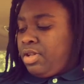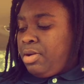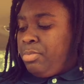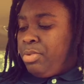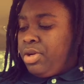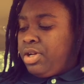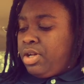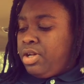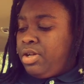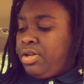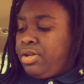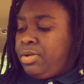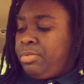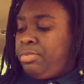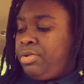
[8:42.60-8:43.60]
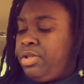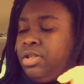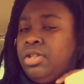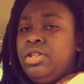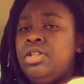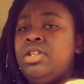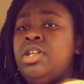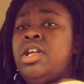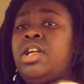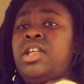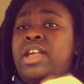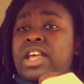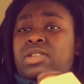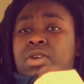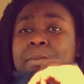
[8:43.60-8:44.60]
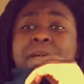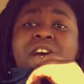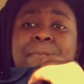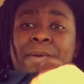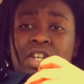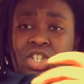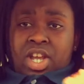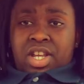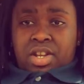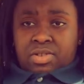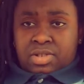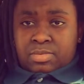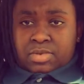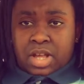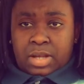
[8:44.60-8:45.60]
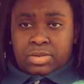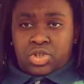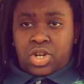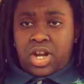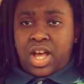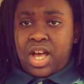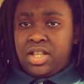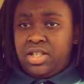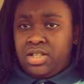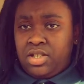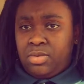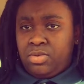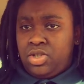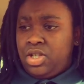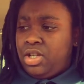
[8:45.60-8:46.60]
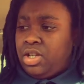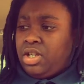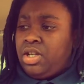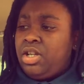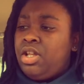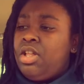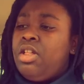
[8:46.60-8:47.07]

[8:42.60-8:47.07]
But that's why I be having my jacket on sometimes, trying to hide this double chin.